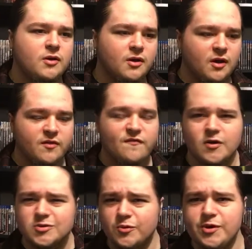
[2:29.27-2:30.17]
The
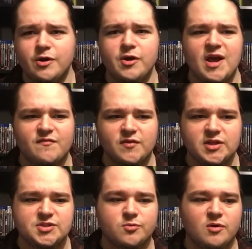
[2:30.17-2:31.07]
first one, you had
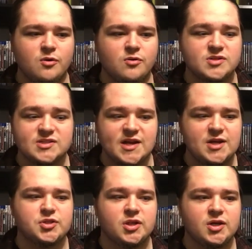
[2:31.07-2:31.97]
Felissa Rose as
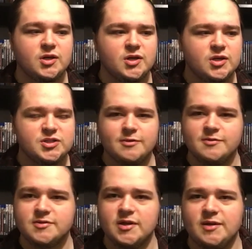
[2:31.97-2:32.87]
Angela. She
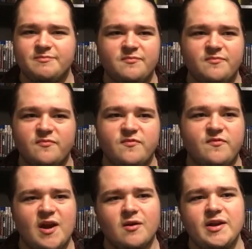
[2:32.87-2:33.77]
was
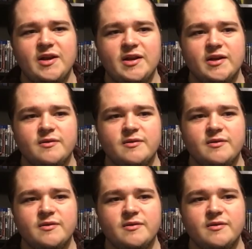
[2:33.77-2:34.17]
very